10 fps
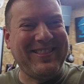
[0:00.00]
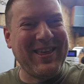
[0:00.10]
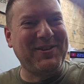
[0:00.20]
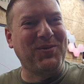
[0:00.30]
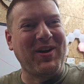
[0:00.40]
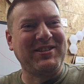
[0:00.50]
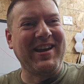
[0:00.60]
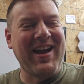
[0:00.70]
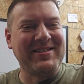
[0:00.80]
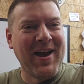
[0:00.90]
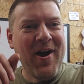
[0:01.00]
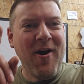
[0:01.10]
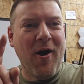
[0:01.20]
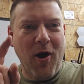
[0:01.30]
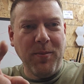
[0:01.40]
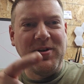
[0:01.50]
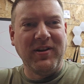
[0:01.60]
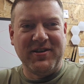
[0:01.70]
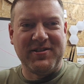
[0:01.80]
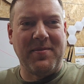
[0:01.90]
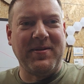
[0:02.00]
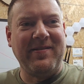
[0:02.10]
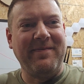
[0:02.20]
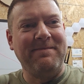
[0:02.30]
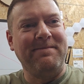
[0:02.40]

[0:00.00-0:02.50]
Thanks for watching, guys. Hope you learned something.